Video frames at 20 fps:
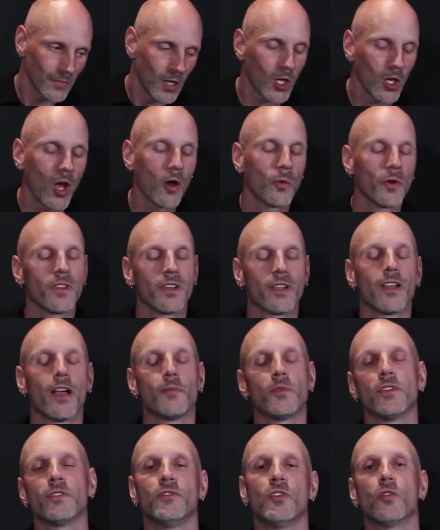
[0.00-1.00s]
Along with a
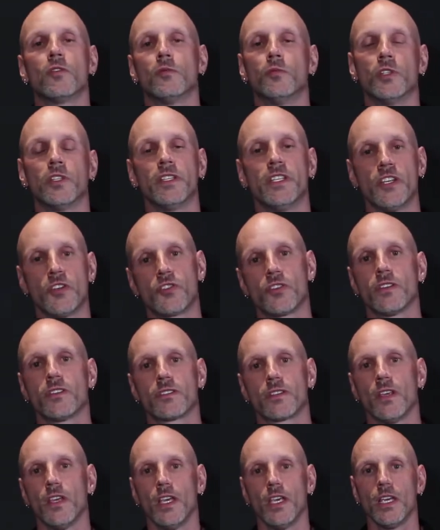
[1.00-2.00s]
couple of notable
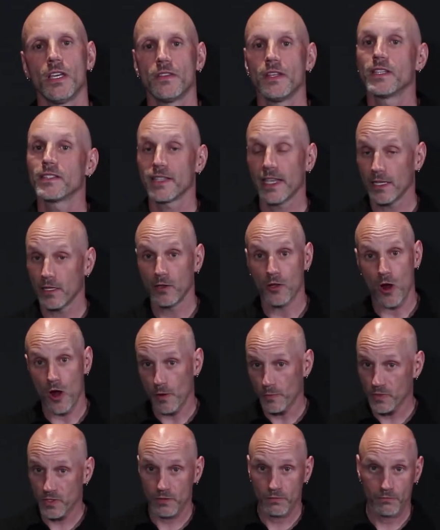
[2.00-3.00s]
additions, things like
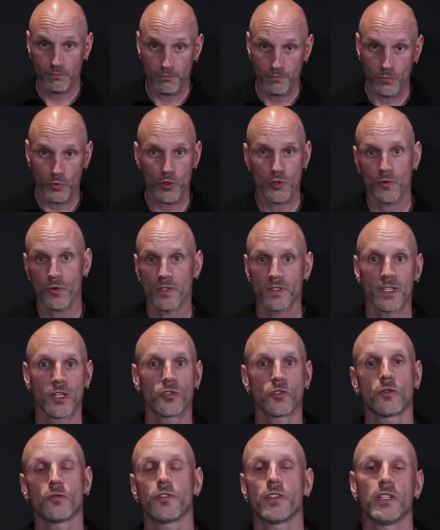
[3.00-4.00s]
alarms, which are
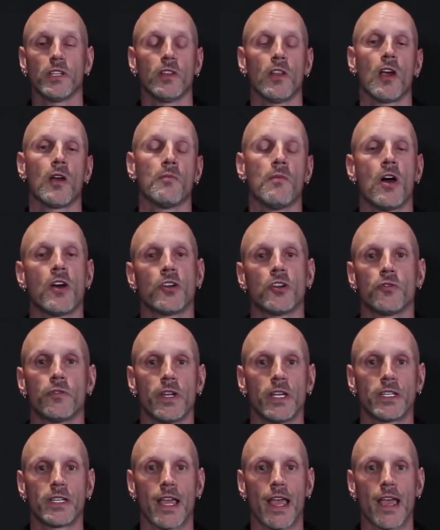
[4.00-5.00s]
essential for the alarm
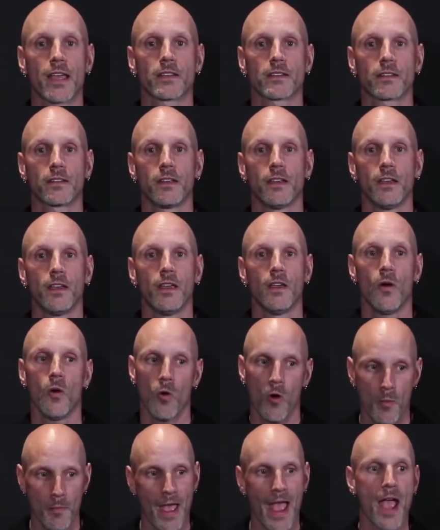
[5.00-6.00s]
monitoring task,
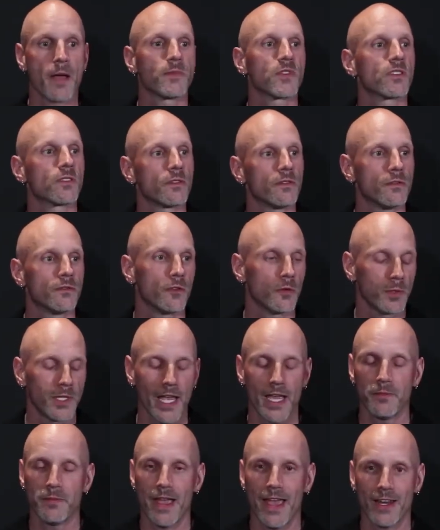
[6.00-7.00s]
or maps for
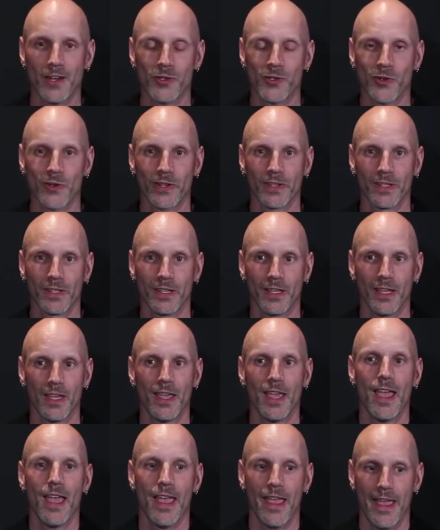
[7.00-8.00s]
Plan Manager.
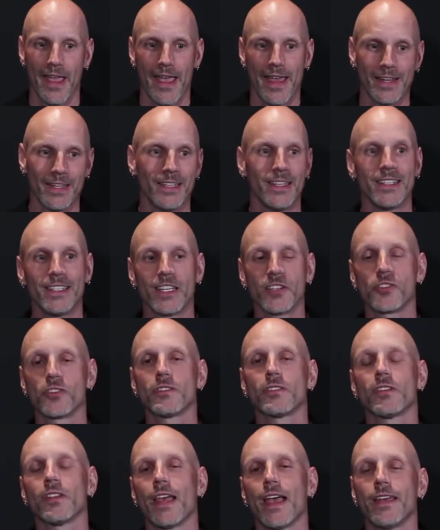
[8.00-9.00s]
And in addition
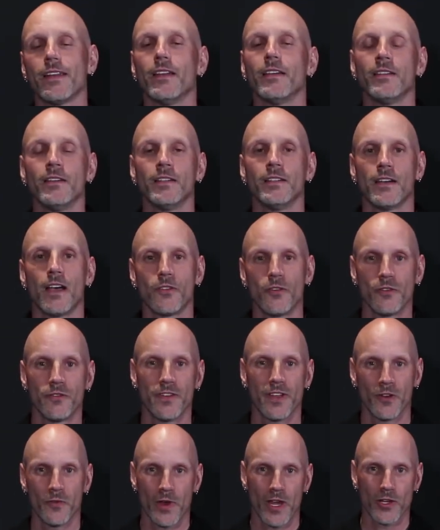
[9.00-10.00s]
to that, other
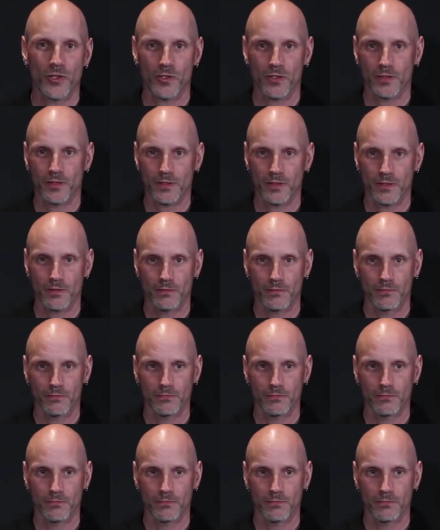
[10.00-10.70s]
federations.